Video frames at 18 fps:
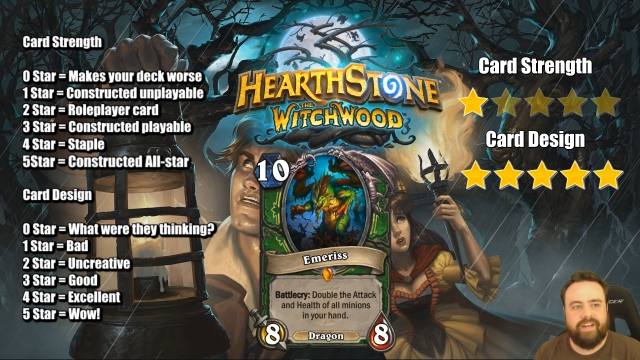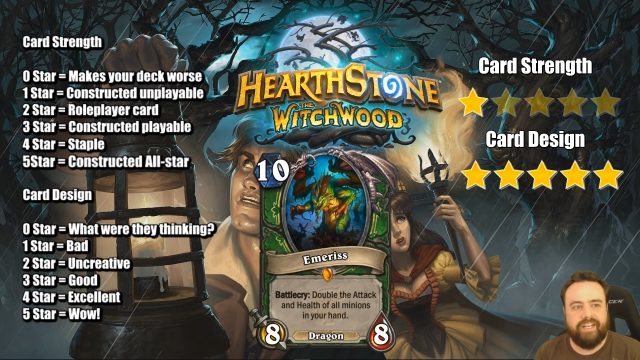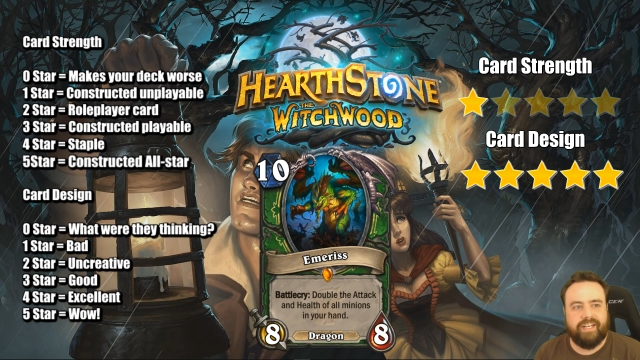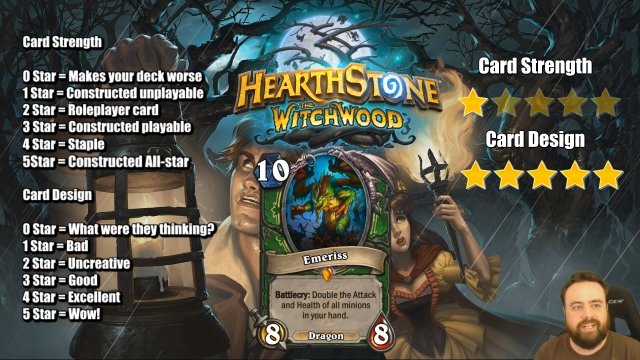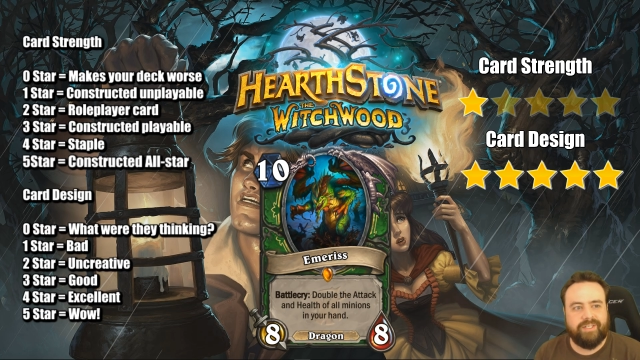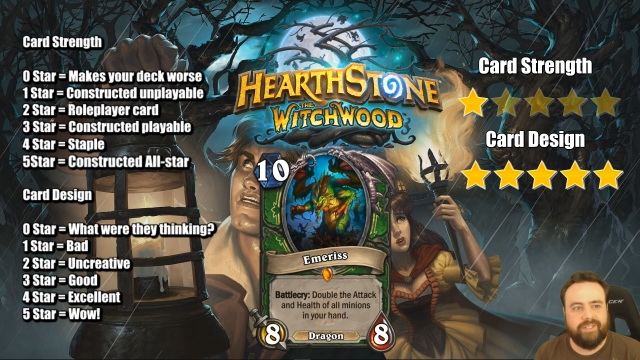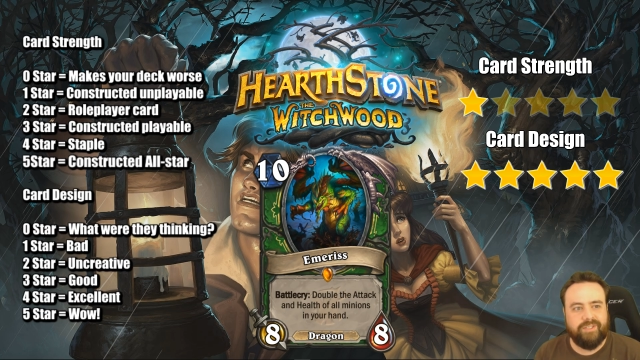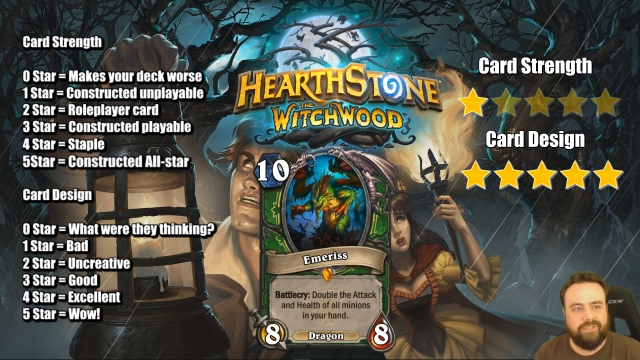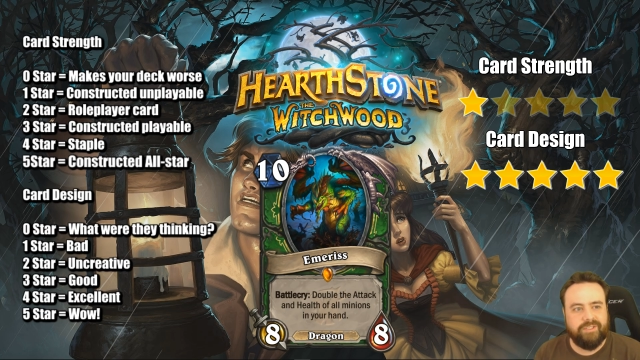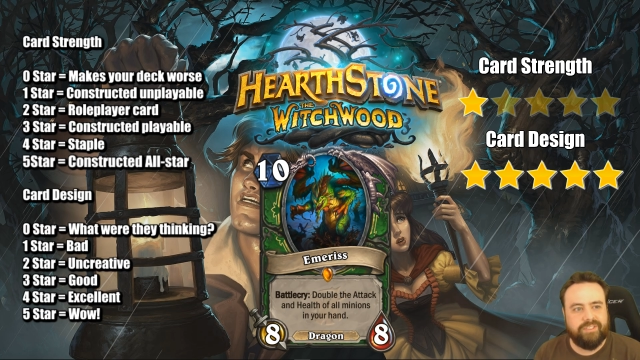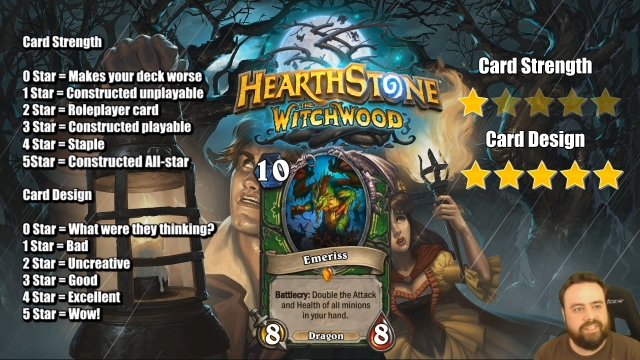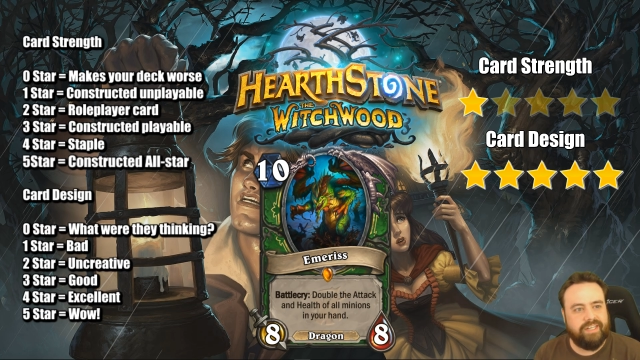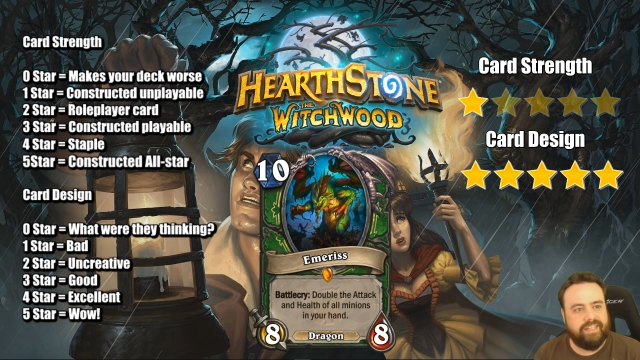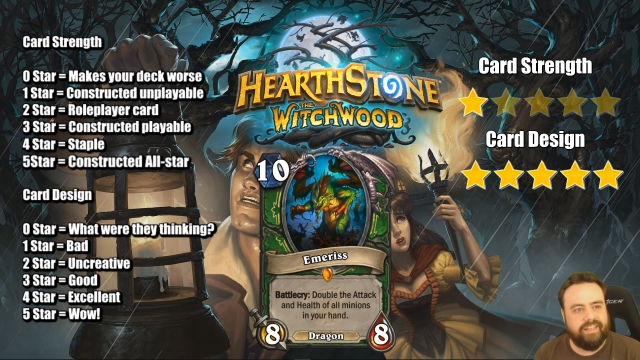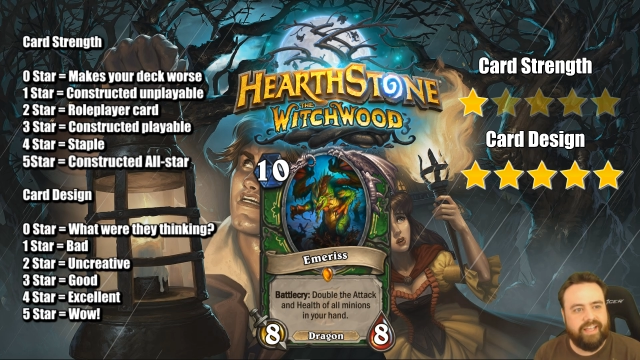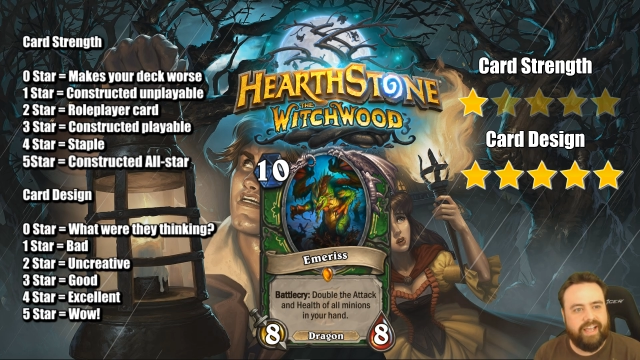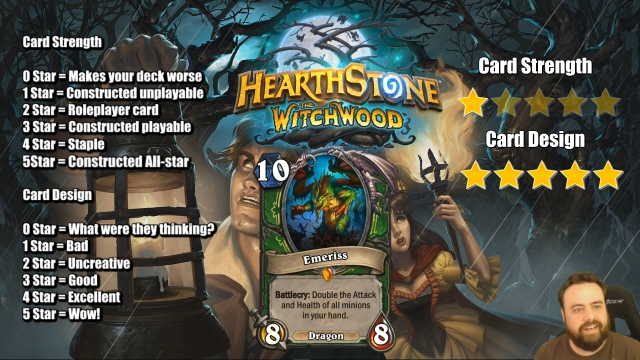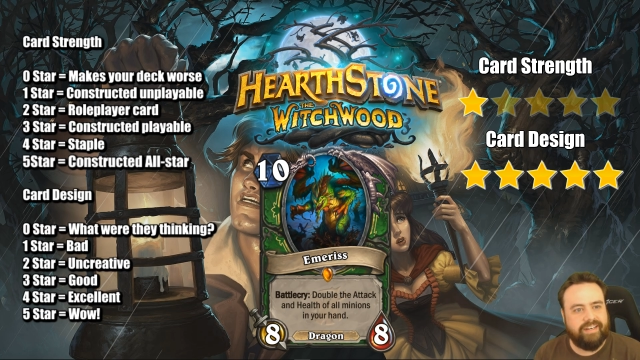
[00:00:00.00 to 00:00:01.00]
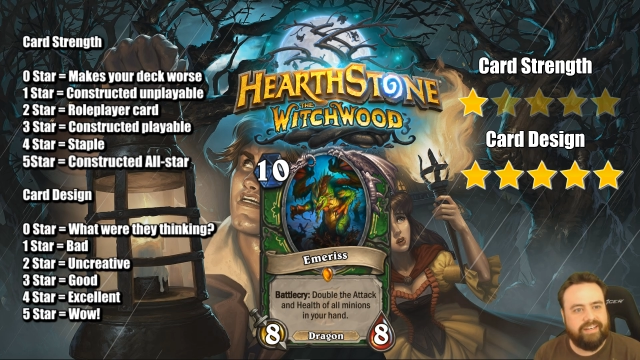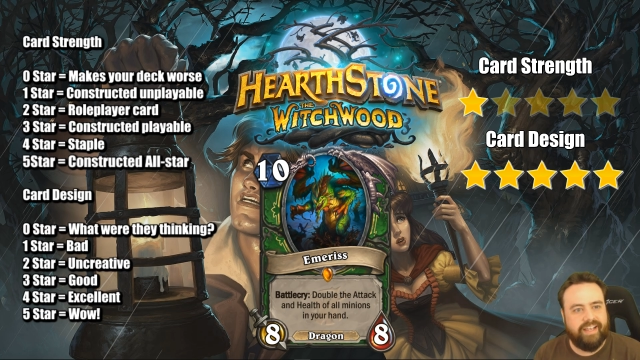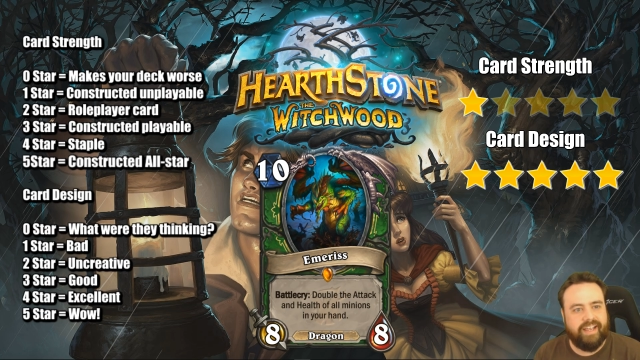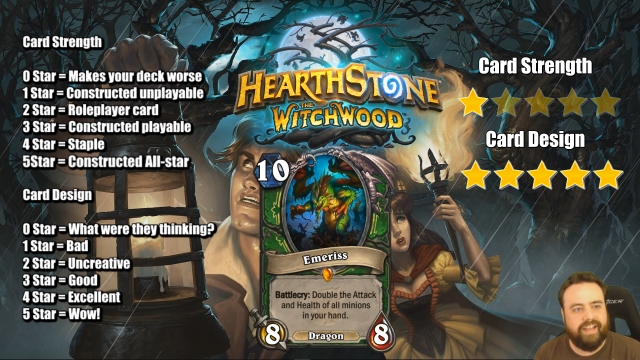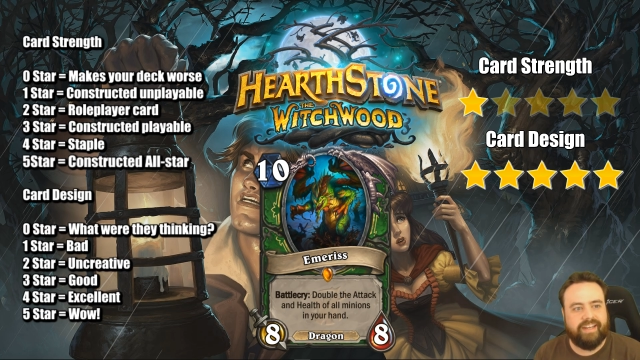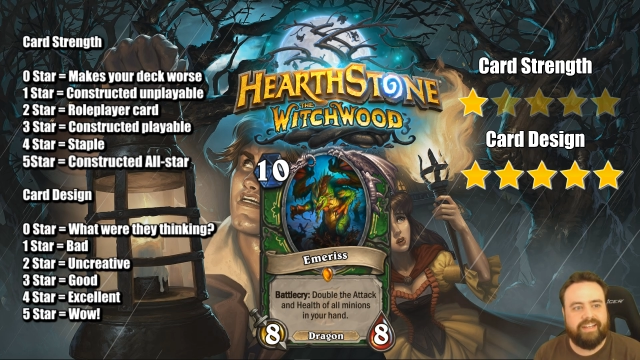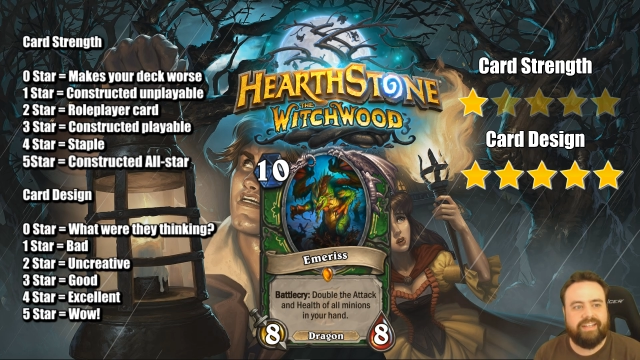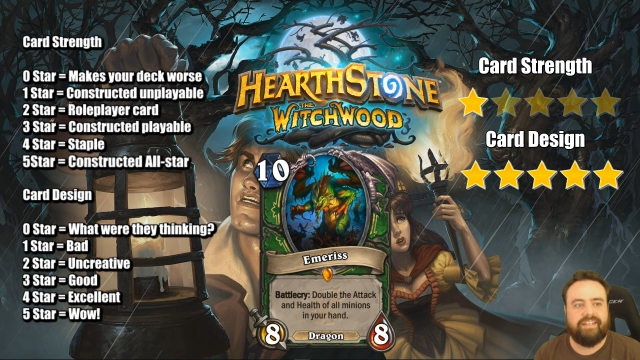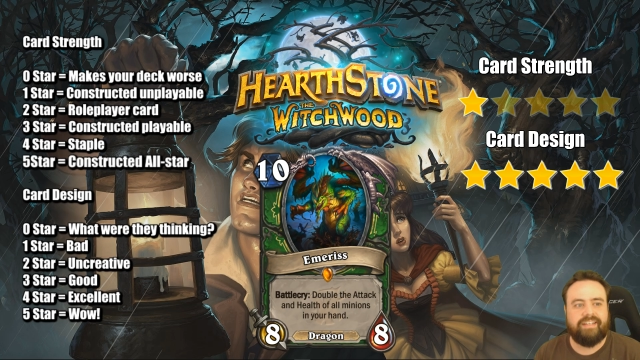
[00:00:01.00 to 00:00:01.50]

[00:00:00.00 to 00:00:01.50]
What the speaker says: inclusion in that deck,